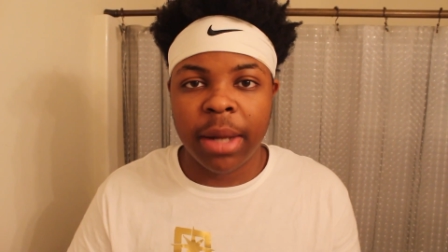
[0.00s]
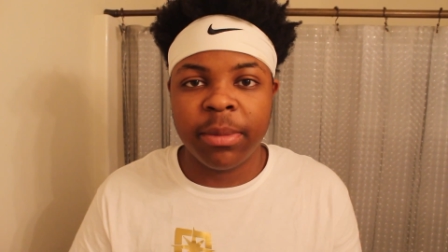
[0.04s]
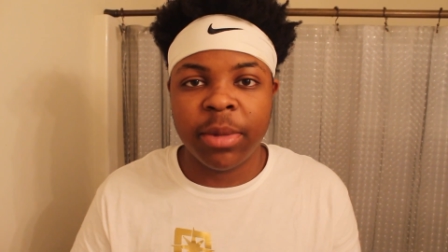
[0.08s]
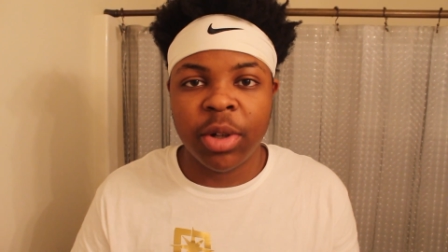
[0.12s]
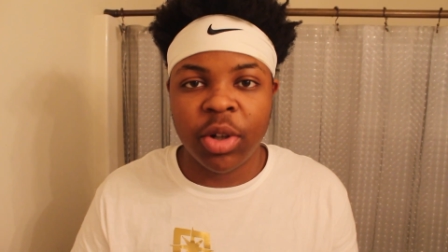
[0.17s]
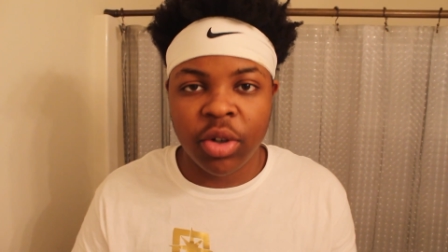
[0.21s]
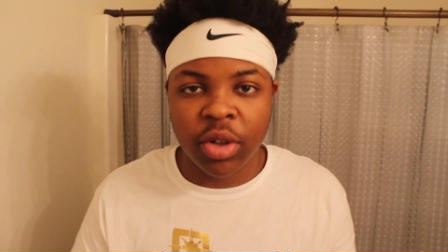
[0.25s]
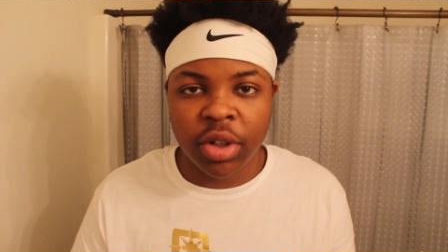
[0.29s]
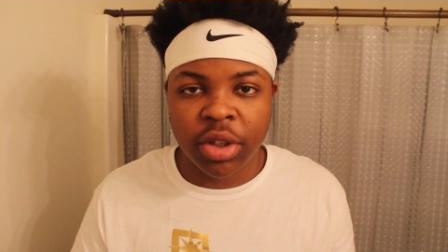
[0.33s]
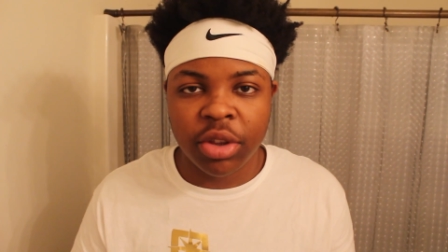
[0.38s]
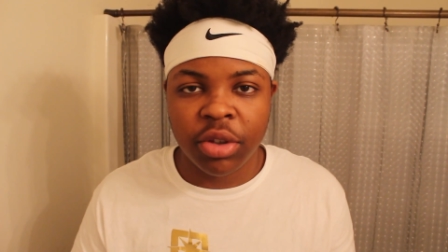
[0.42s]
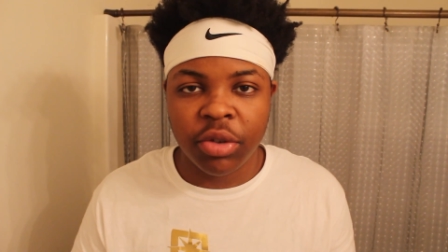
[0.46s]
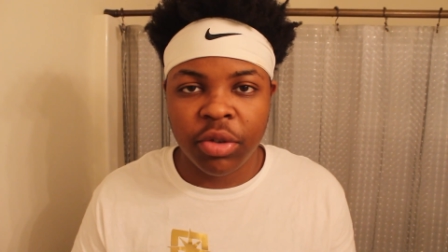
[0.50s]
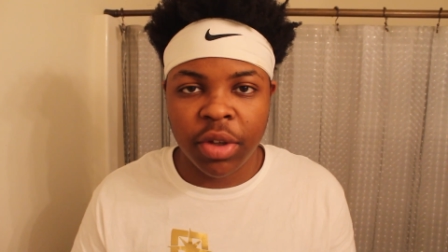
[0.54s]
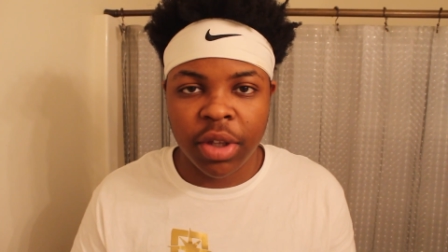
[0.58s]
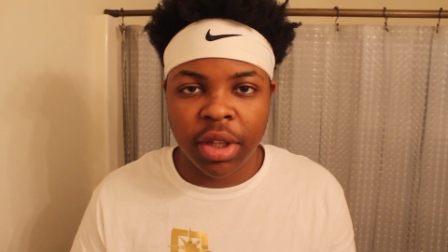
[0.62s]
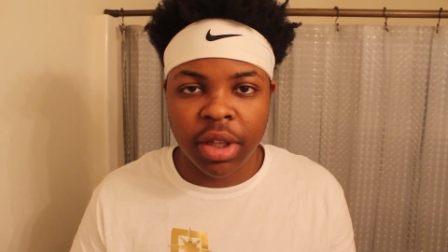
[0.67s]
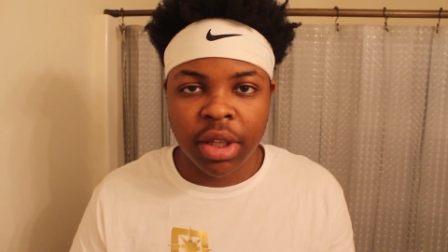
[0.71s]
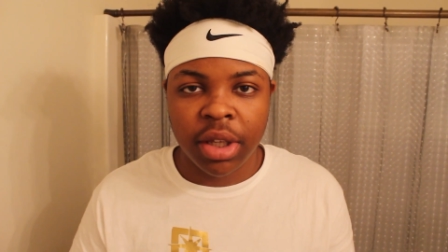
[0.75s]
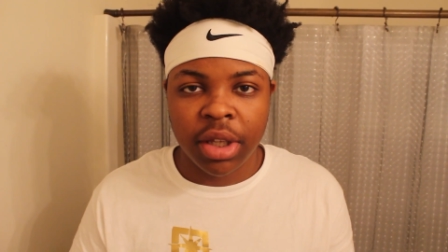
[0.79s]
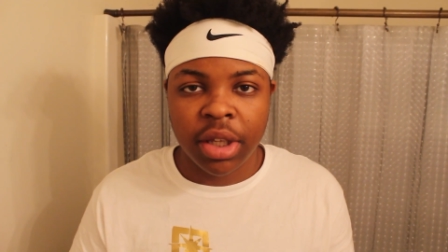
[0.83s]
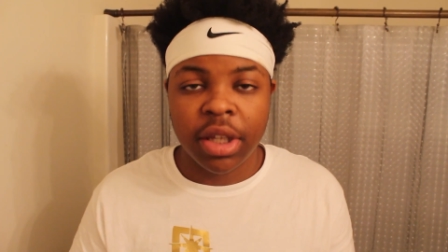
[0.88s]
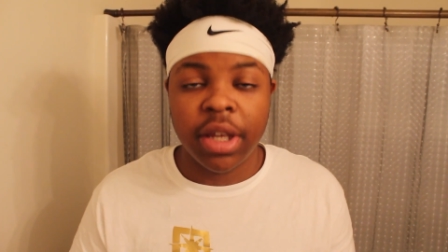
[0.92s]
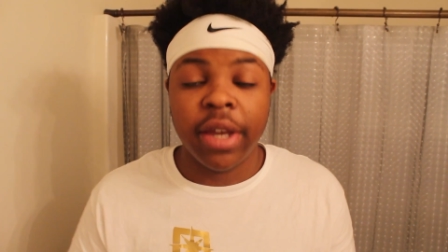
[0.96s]
I'm going through
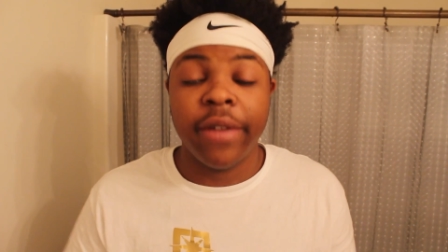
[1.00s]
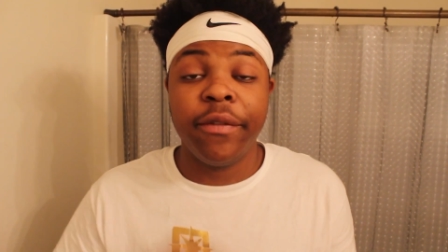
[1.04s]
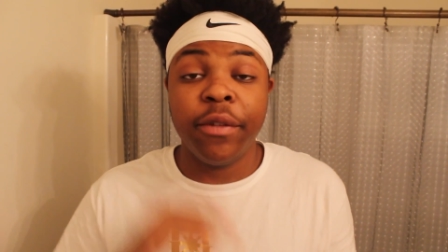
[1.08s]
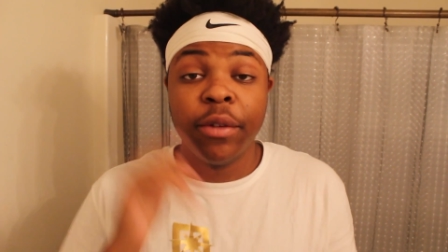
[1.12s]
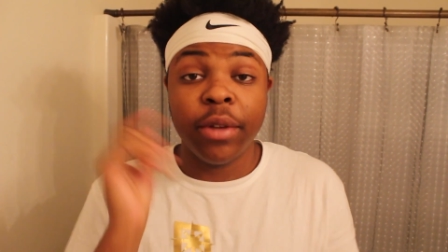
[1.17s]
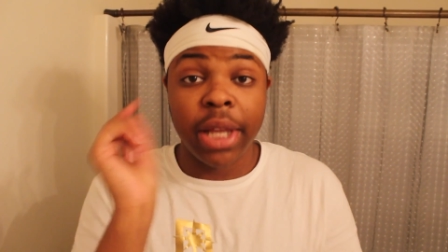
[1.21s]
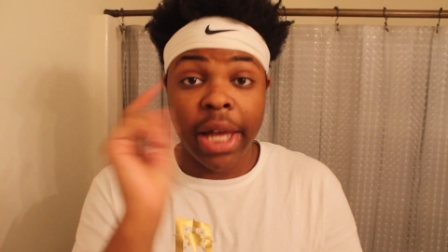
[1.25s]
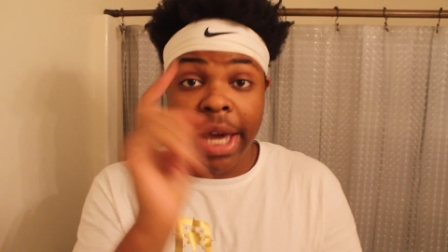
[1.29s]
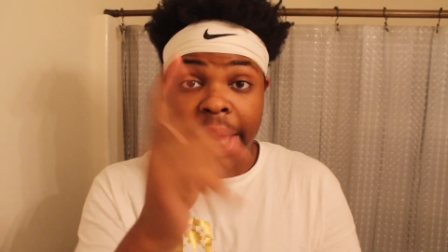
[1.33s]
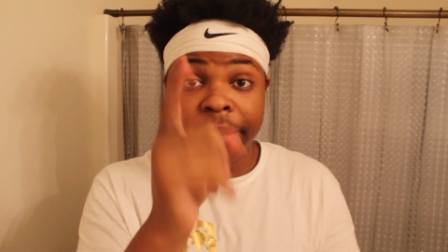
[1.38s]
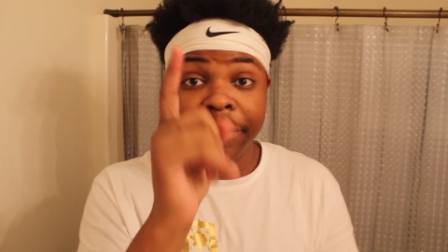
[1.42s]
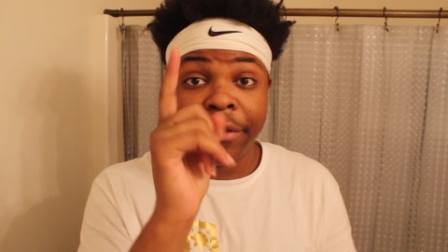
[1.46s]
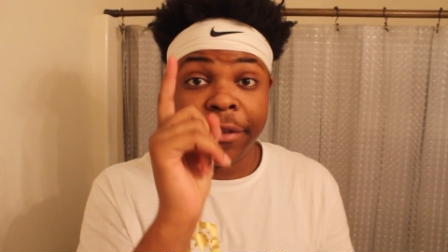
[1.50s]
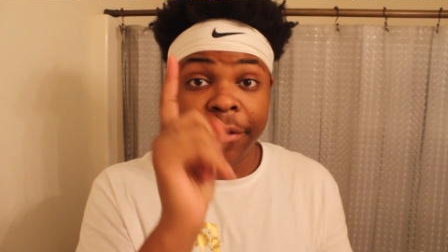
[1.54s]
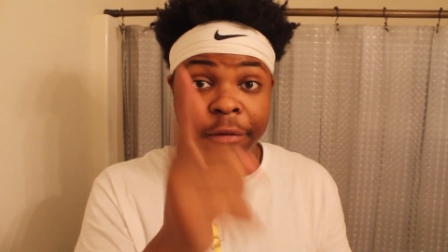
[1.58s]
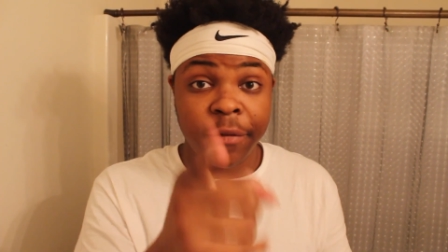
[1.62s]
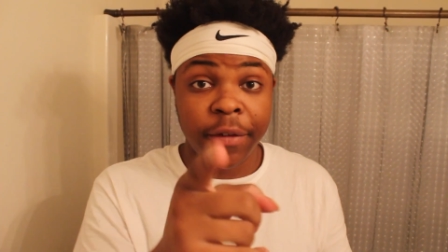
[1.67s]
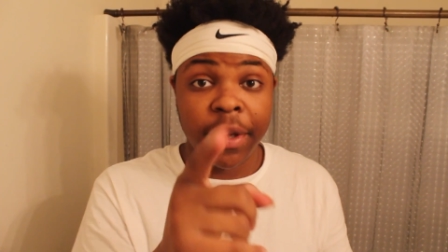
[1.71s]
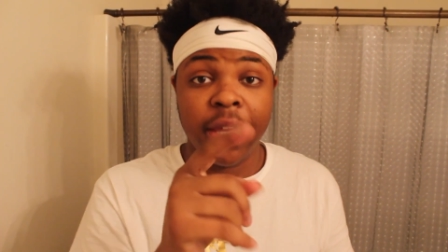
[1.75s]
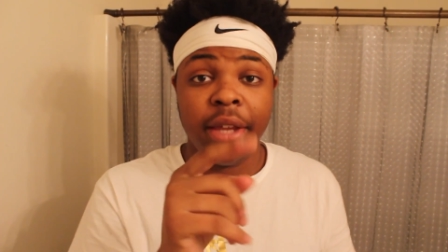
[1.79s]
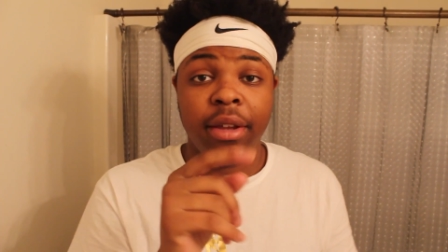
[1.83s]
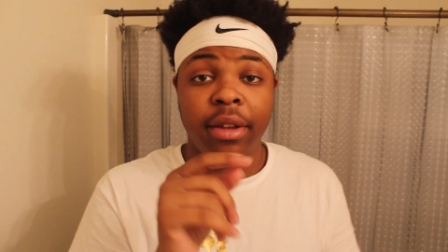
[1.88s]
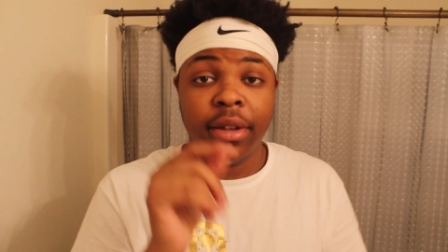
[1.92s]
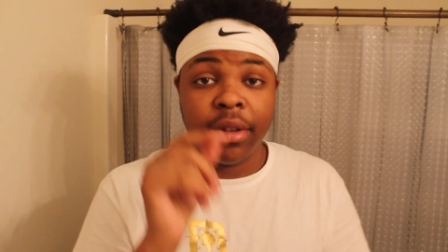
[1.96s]
it. If you laugh, you're
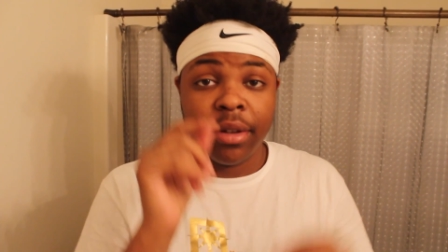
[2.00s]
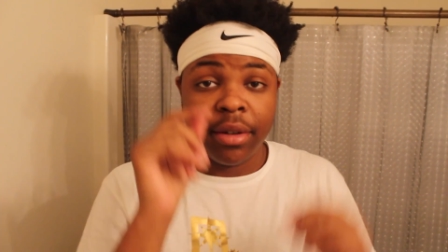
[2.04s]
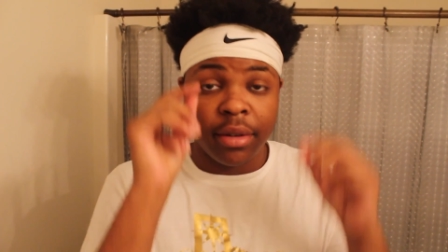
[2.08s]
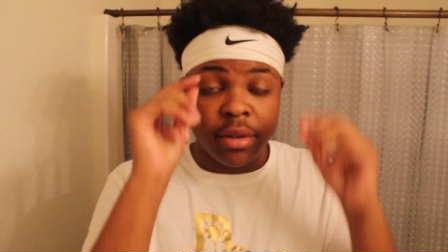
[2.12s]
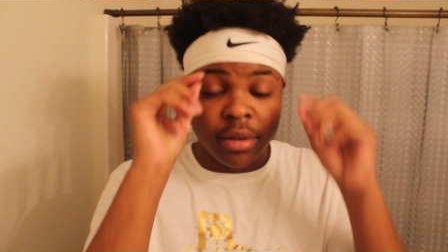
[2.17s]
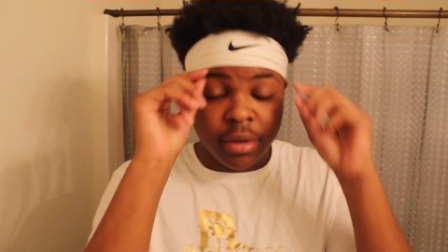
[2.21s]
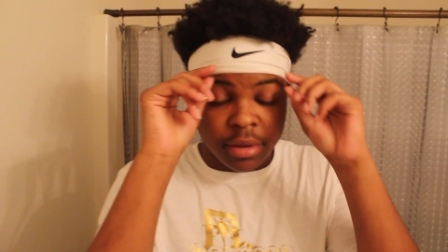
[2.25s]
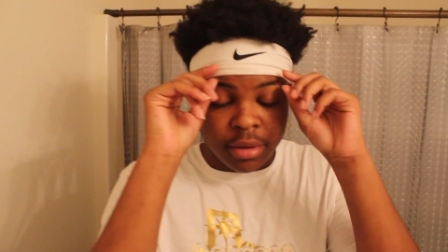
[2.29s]
fake.